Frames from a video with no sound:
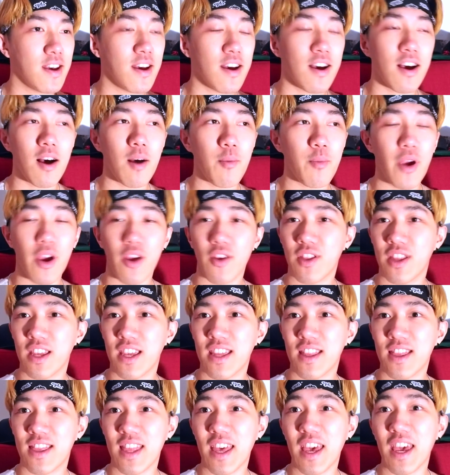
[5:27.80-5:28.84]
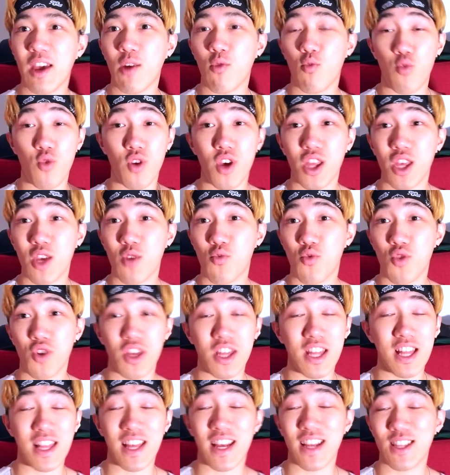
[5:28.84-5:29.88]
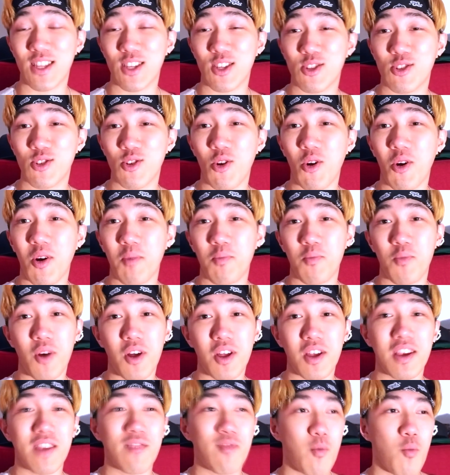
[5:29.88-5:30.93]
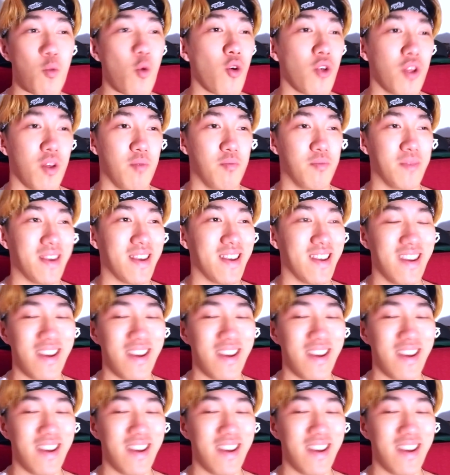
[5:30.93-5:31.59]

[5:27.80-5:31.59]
Apparently they really, really like this song, probably even more than me.